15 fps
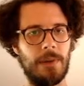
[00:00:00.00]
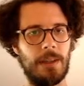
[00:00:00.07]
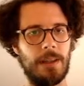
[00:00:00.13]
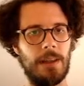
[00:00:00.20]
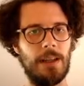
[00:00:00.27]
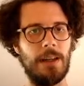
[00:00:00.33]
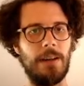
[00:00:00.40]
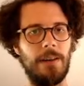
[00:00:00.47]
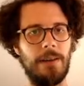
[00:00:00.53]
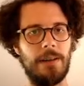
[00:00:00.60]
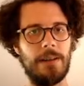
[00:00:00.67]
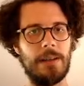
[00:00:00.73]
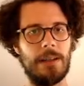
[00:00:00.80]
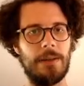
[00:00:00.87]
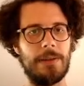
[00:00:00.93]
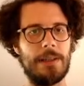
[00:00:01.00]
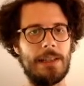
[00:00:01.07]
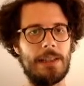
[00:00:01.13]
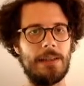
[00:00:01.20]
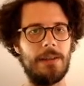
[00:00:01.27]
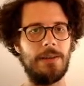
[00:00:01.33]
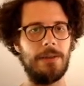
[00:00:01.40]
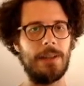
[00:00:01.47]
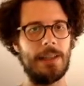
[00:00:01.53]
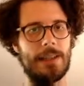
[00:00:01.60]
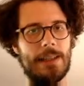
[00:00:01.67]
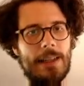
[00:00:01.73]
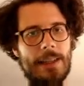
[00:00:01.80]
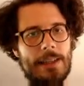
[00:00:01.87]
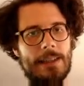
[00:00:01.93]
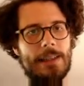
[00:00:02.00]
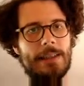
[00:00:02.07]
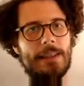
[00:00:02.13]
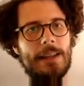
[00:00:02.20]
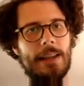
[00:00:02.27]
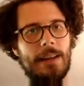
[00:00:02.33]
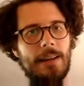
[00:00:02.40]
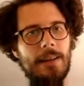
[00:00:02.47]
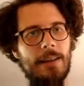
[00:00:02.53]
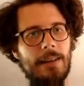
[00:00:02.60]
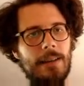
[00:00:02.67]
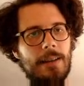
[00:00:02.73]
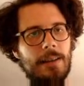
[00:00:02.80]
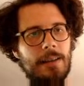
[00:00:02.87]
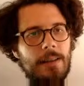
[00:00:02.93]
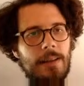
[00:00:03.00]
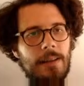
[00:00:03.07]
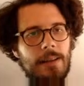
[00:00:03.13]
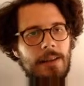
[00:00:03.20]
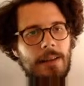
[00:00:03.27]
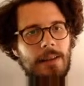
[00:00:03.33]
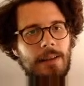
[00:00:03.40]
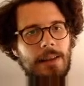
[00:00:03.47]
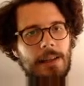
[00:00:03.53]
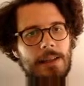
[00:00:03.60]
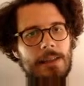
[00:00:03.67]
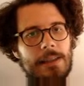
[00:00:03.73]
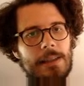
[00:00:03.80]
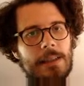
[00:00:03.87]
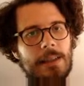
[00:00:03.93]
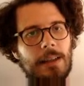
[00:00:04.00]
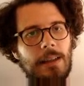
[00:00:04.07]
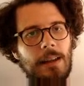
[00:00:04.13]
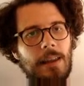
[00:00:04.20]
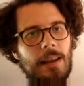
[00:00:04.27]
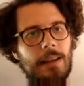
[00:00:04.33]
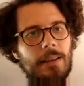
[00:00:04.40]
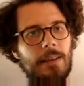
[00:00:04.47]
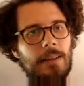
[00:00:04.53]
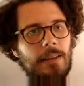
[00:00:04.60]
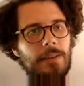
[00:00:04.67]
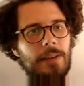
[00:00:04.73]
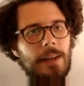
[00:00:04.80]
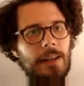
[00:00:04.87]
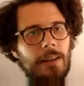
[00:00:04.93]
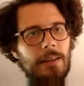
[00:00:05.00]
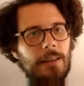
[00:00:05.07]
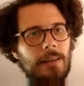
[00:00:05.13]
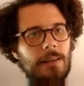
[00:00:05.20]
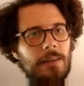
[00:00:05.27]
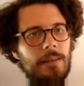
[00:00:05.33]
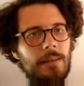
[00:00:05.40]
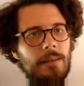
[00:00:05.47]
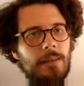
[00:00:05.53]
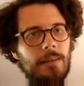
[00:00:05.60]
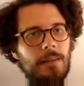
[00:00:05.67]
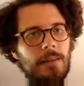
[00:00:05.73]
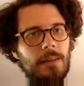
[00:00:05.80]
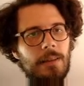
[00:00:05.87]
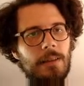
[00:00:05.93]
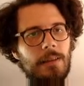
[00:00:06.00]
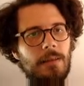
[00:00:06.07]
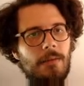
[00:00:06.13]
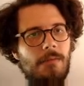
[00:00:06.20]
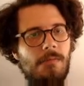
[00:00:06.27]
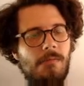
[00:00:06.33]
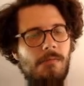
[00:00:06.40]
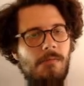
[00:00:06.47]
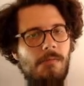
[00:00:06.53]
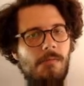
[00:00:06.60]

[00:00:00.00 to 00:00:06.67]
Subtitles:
There. Now it says dog is nice instead. That's great. Now